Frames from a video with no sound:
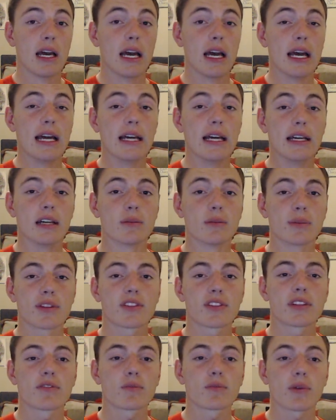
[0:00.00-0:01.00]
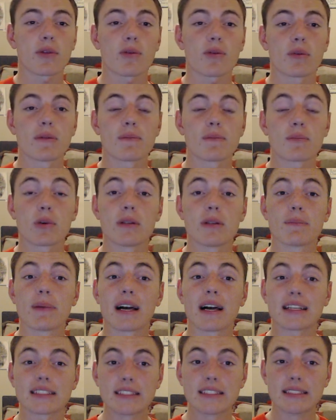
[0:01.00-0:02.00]
And when Stephen Wilson went
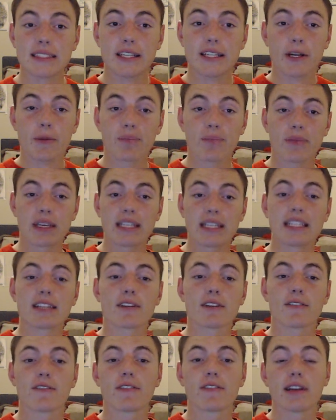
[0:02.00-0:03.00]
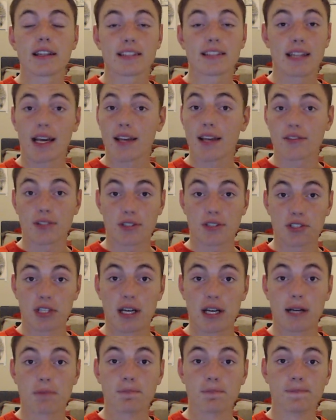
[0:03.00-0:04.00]
back in there, he did a fantastic
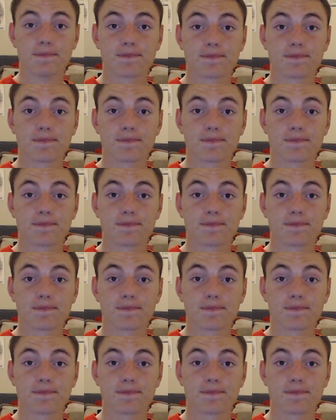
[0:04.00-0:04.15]
job.